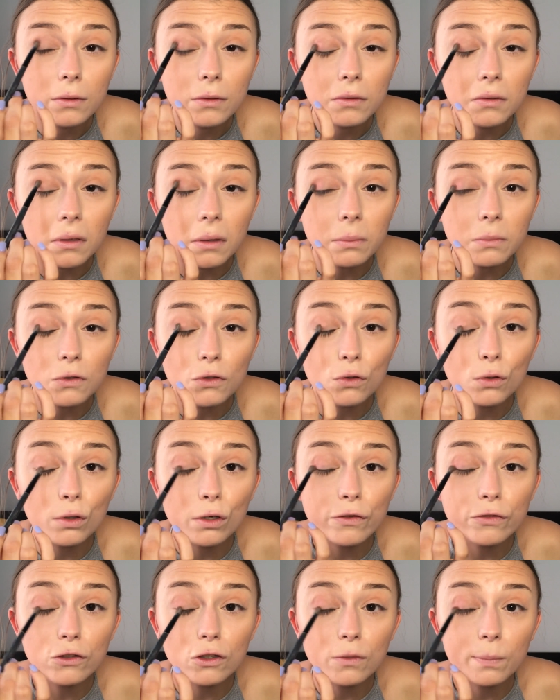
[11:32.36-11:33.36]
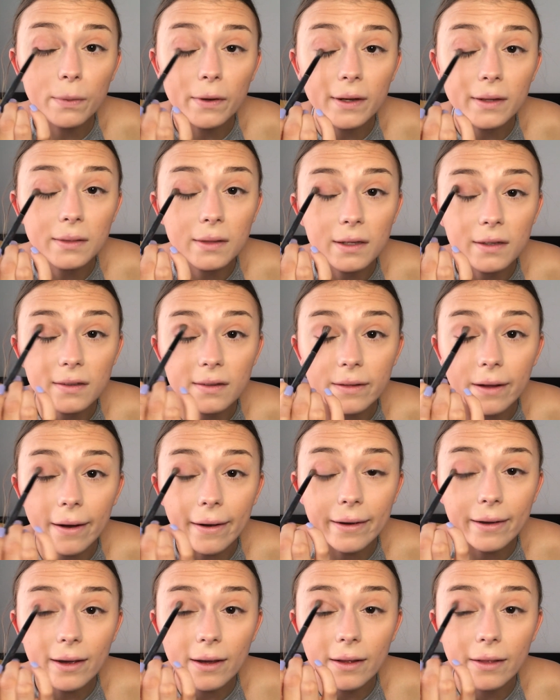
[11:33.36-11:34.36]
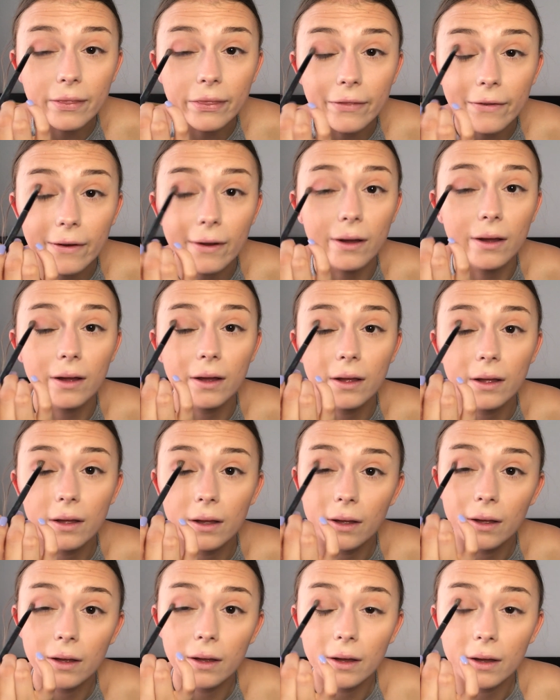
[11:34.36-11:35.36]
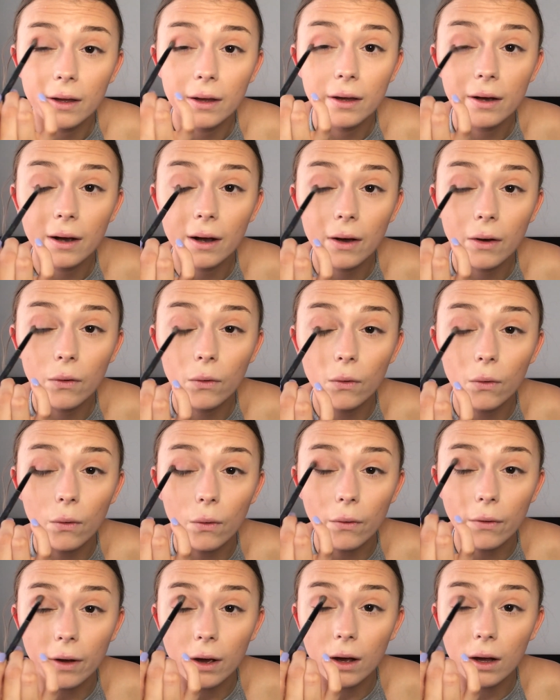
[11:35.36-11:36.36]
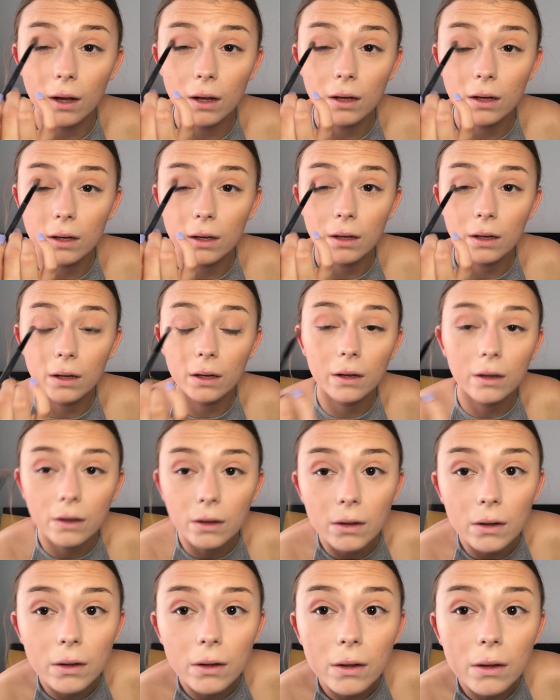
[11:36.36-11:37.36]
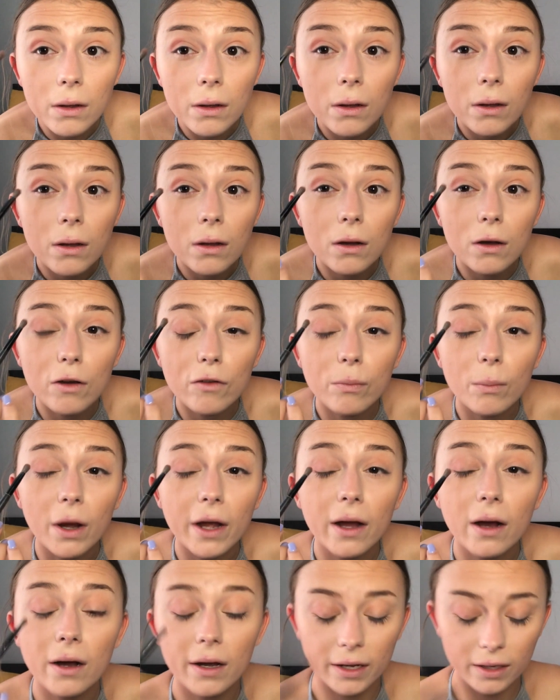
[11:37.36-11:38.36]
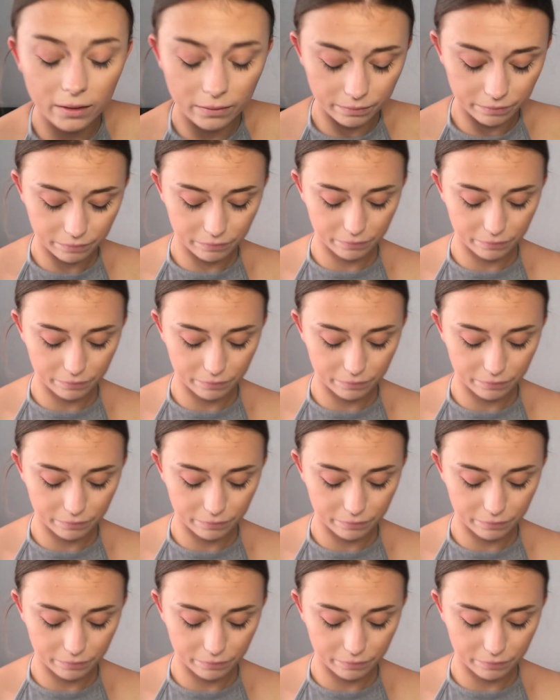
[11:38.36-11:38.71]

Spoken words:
So I'm sort of just putting this like in the corner of my eye.